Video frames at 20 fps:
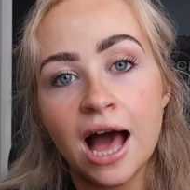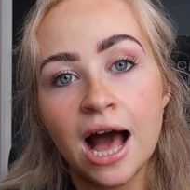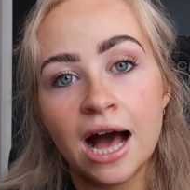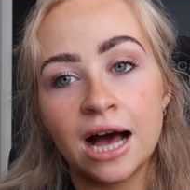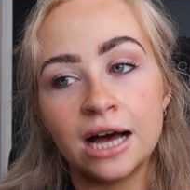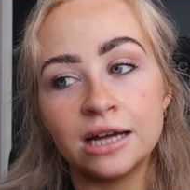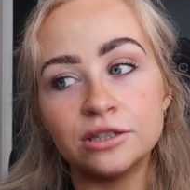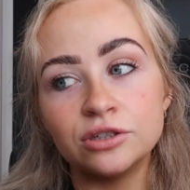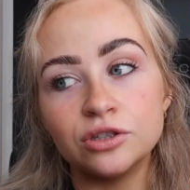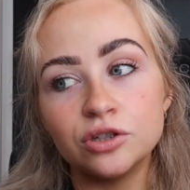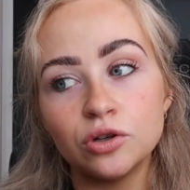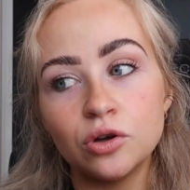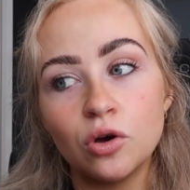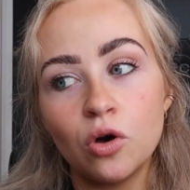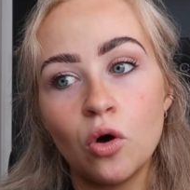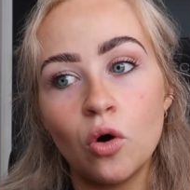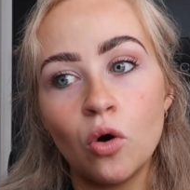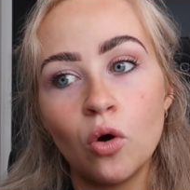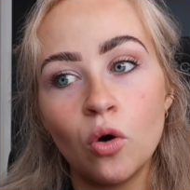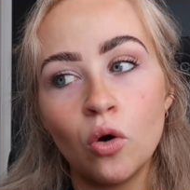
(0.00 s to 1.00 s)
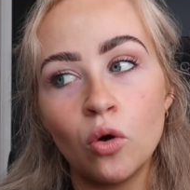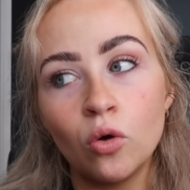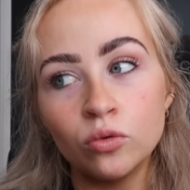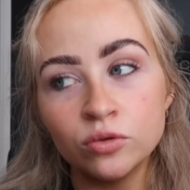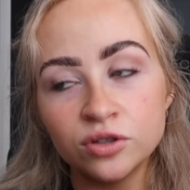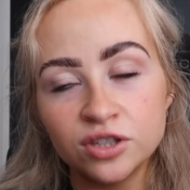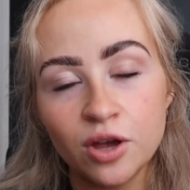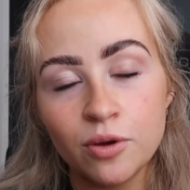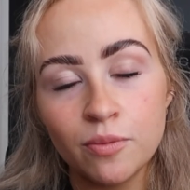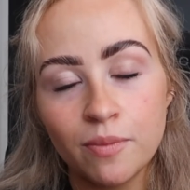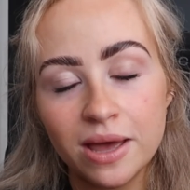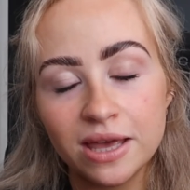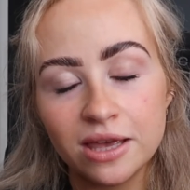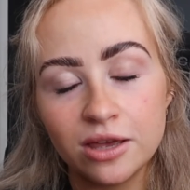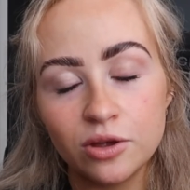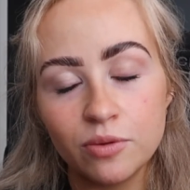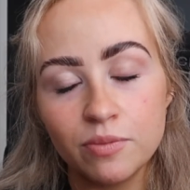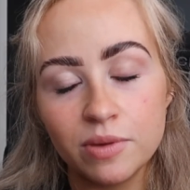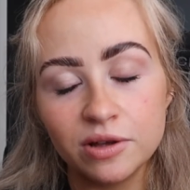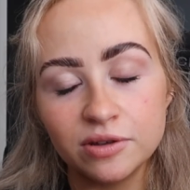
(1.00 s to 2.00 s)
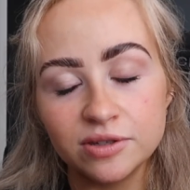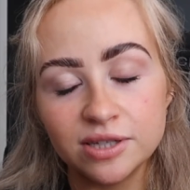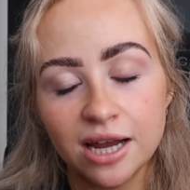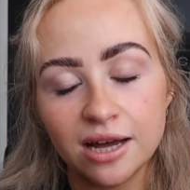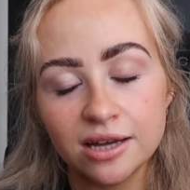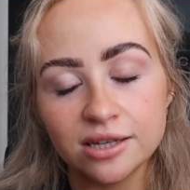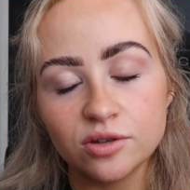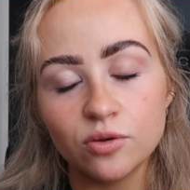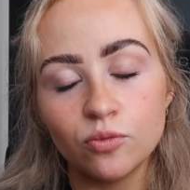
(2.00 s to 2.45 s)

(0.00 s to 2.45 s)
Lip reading: and also making your meals nice,